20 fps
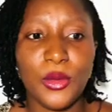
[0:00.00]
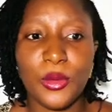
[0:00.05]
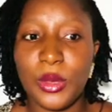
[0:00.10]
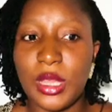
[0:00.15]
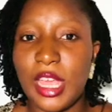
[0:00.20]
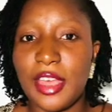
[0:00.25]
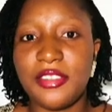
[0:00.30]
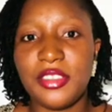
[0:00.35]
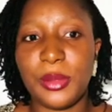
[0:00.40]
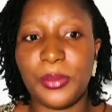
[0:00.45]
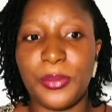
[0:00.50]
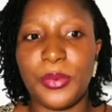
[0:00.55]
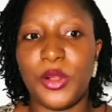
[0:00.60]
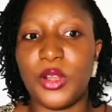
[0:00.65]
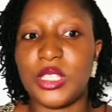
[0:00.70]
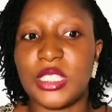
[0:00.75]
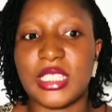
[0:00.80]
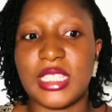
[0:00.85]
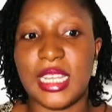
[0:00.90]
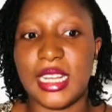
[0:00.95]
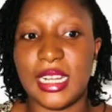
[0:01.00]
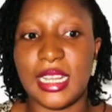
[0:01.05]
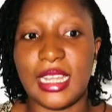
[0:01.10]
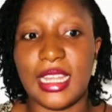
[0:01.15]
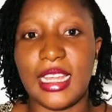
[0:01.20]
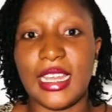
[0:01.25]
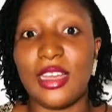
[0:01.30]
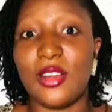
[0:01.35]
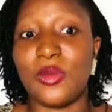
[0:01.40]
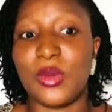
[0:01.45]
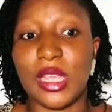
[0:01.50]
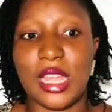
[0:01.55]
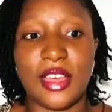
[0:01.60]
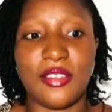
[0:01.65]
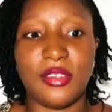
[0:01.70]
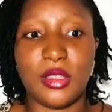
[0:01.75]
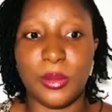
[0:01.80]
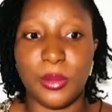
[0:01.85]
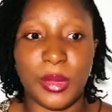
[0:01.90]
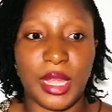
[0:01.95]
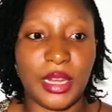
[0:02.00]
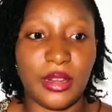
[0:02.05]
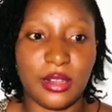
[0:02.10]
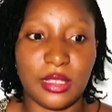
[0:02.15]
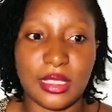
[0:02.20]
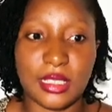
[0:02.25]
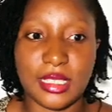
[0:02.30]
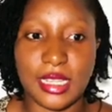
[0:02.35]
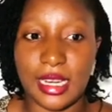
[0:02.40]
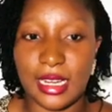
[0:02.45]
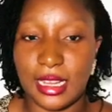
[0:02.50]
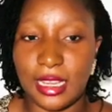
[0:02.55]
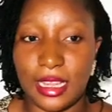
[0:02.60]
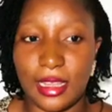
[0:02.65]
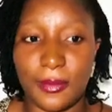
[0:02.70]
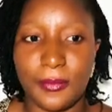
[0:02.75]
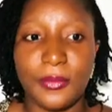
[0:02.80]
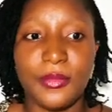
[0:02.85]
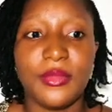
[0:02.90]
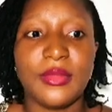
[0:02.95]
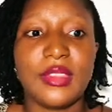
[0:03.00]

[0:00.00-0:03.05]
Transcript: We have the plus sign here and we have the minus sign here.